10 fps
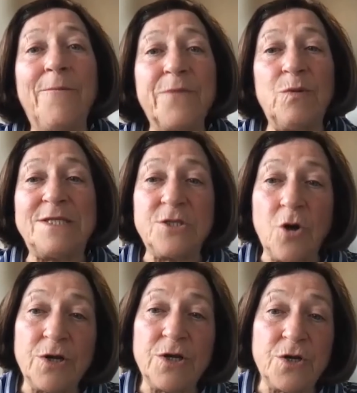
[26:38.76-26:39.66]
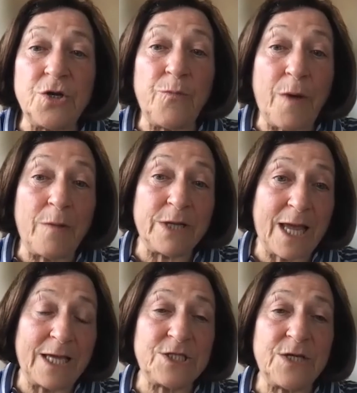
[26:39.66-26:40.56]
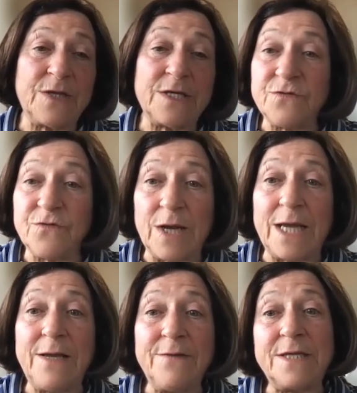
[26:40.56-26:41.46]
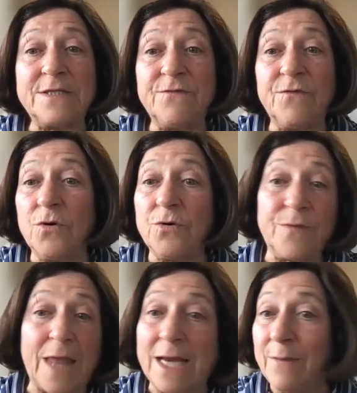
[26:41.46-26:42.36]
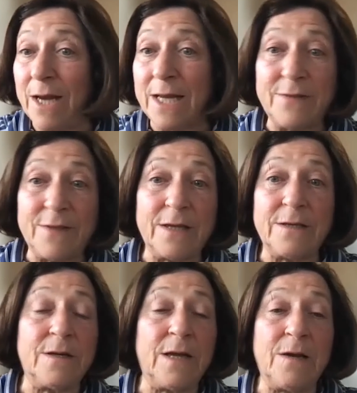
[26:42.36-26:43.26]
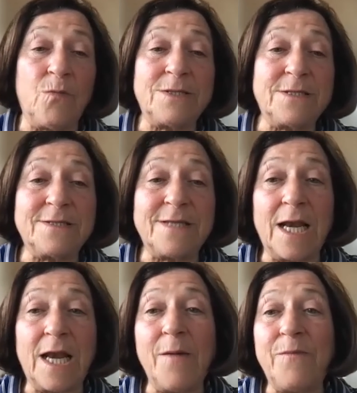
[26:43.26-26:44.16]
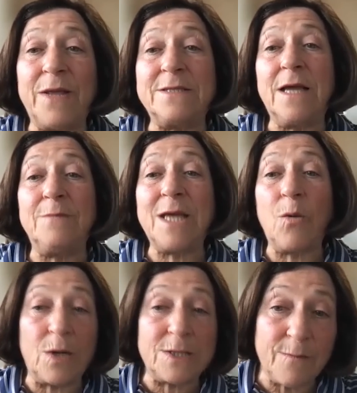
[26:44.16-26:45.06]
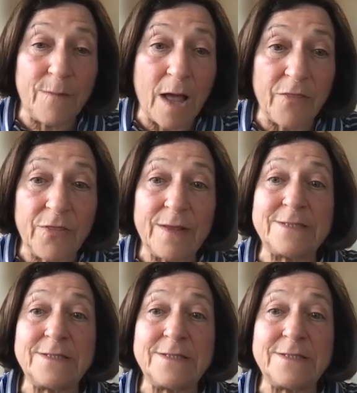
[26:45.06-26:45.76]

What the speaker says: we started a new publication that's free. That's for anybody that wants to sign up. It comes out once a month. It's